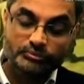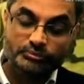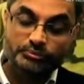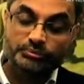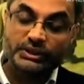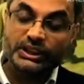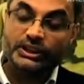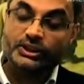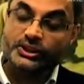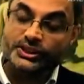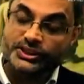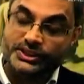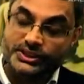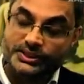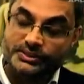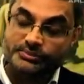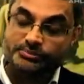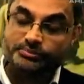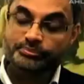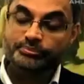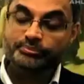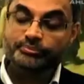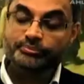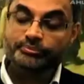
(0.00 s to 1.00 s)
because
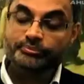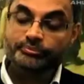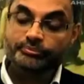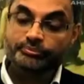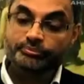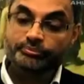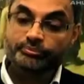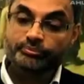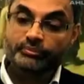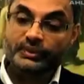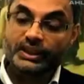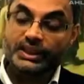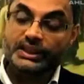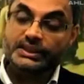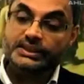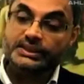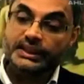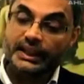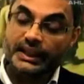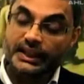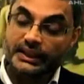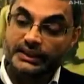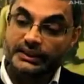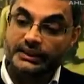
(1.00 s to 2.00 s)
he
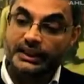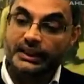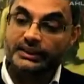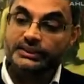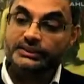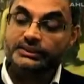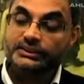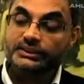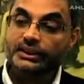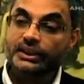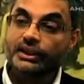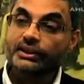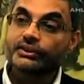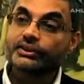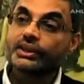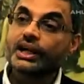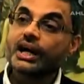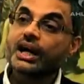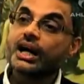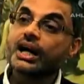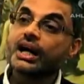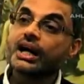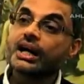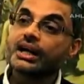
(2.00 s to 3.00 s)
said that
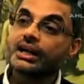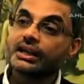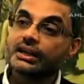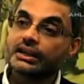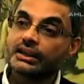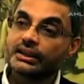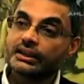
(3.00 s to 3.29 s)
Allah